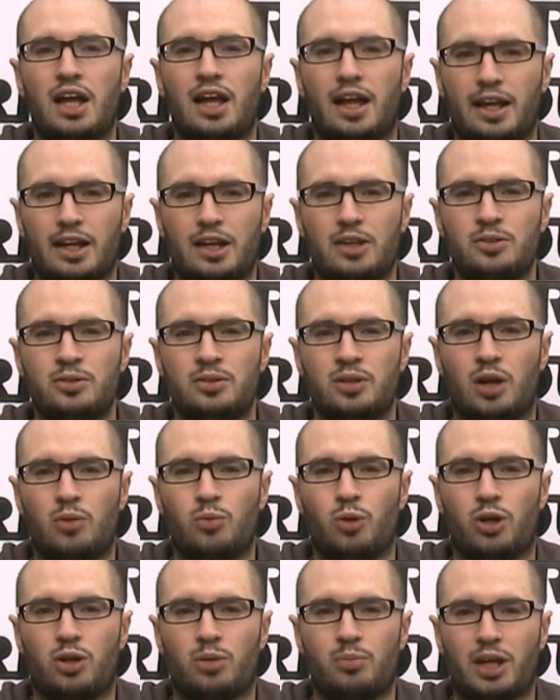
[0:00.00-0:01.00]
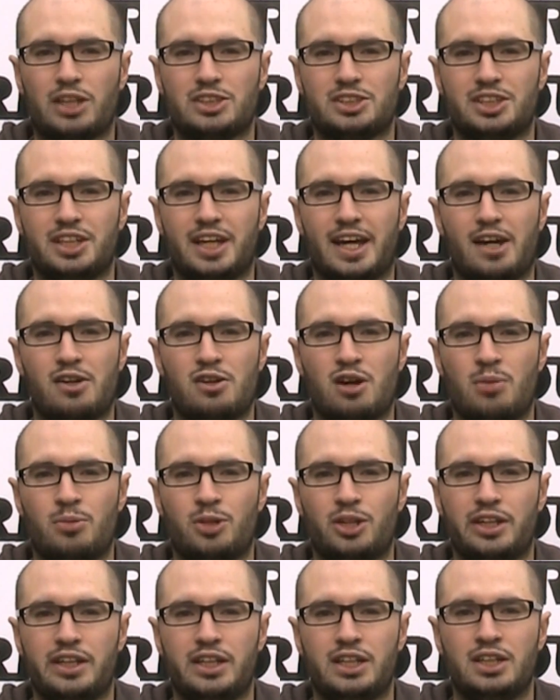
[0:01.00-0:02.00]
Hello and welcome back to the Air
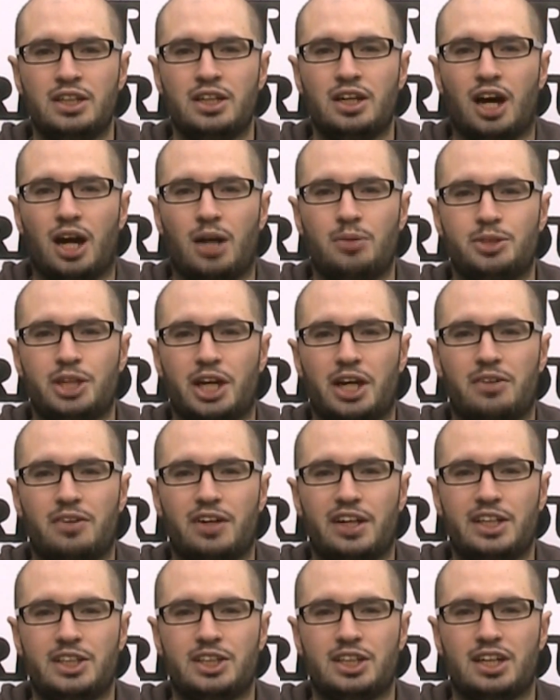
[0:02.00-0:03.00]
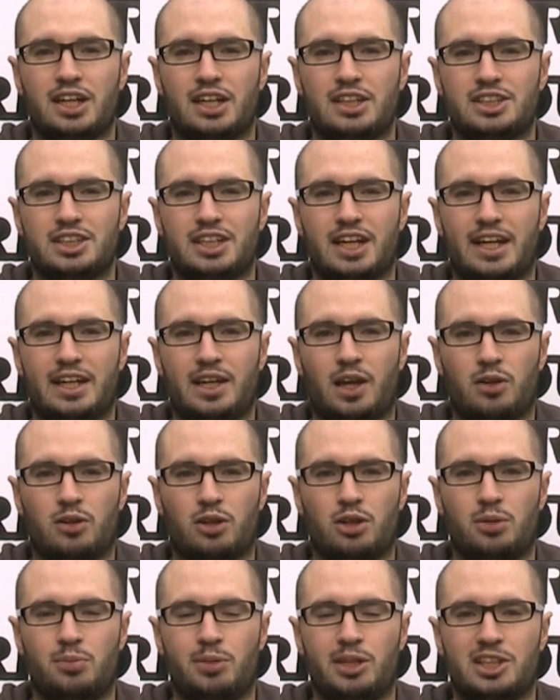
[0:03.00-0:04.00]
Armoury. I'm JRH and today I'm
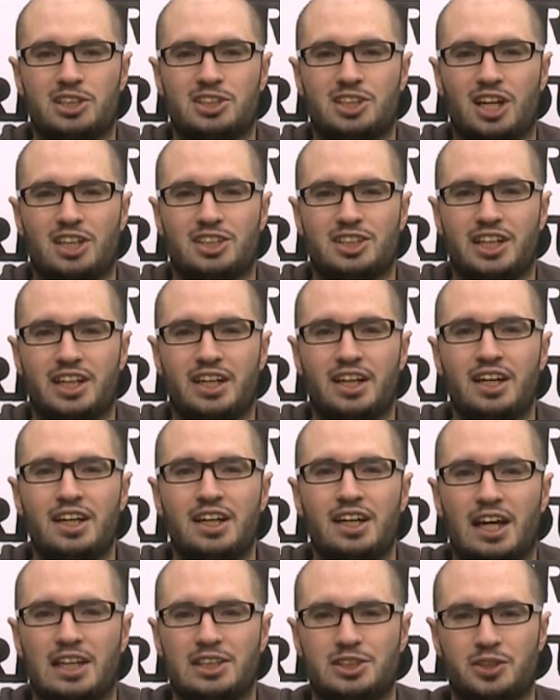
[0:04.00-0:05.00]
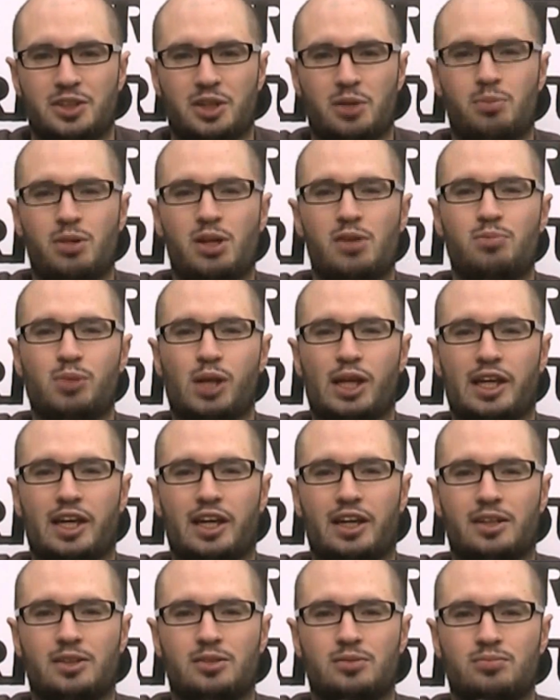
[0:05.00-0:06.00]
going to be discussing and doing a bit of plinking.